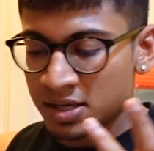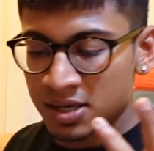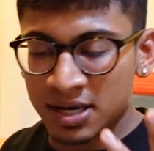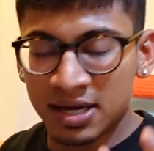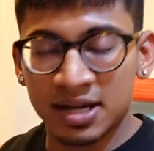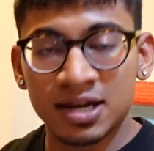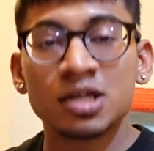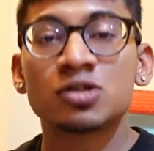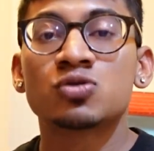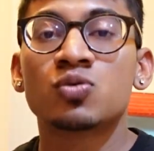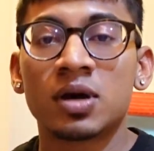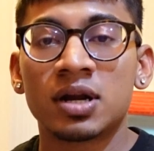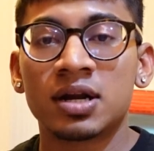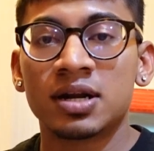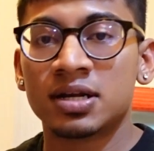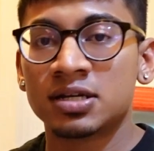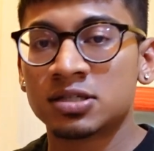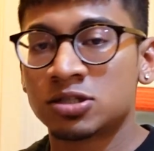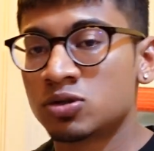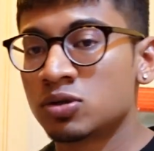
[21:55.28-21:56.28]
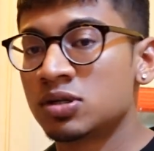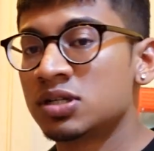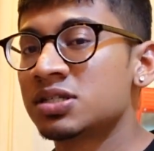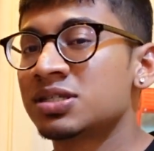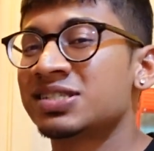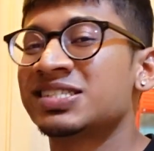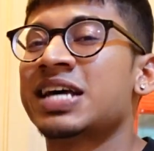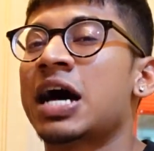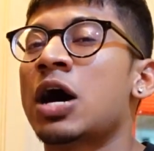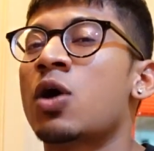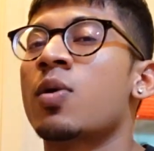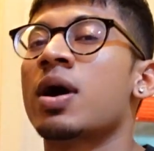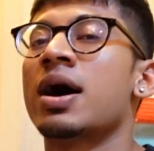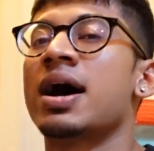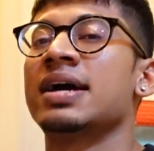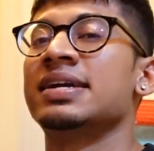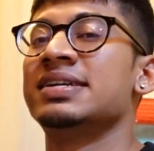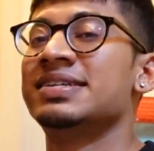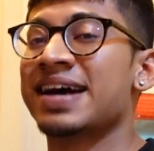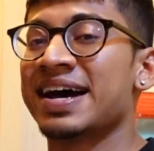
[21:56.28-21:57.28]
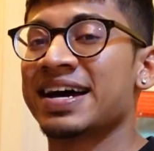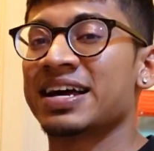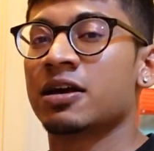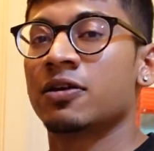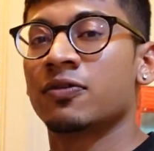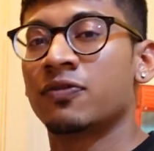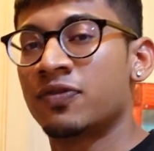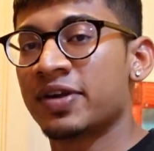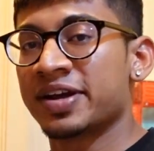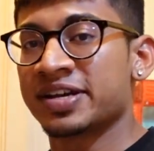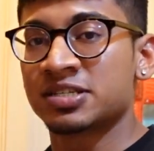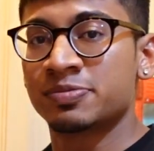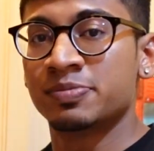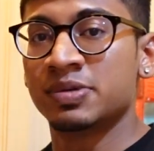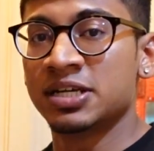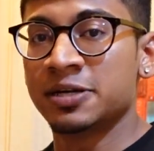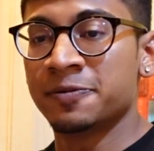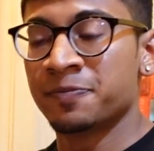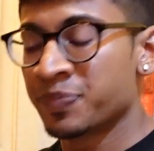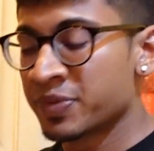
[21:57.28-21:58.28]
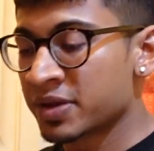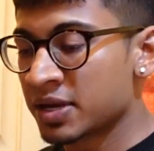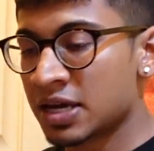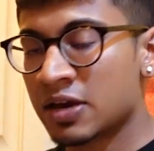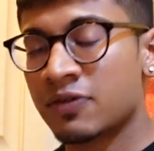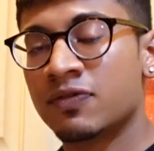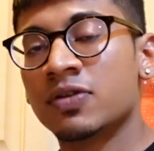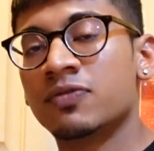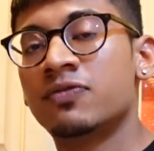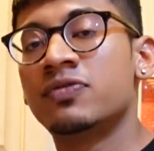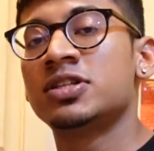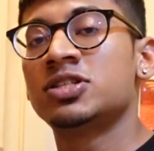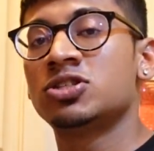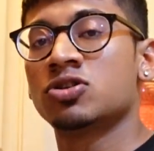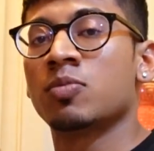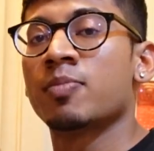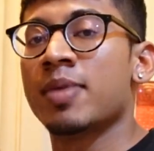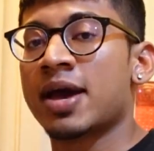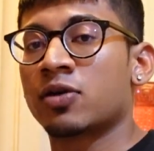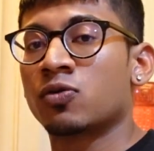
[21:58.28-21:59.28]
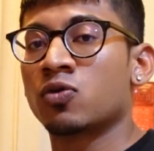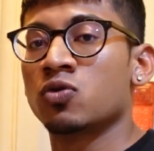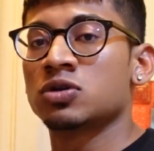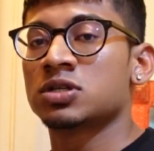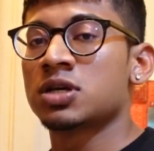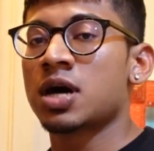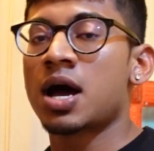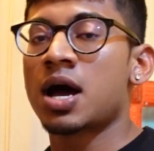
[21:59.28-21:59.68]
It is what it is, so this is how I diet flexibly. If it fits your macros,